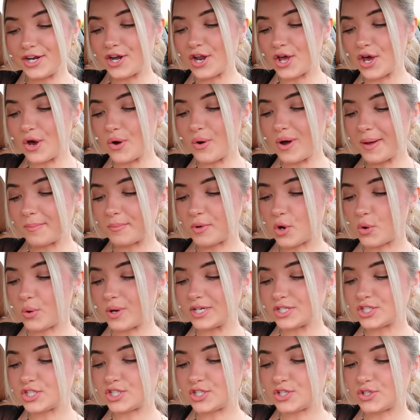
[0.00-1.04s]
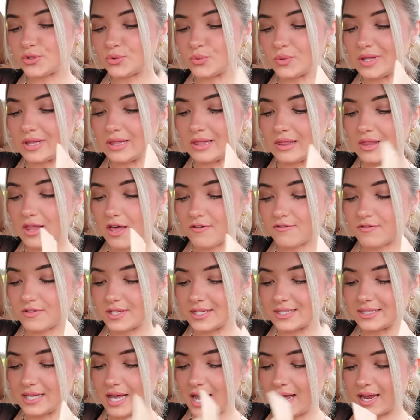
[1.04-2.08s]
know I'm going to love
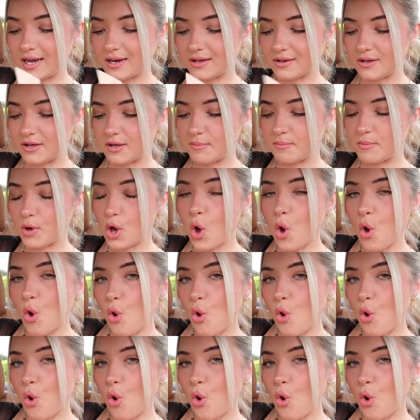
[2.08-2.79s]
this item.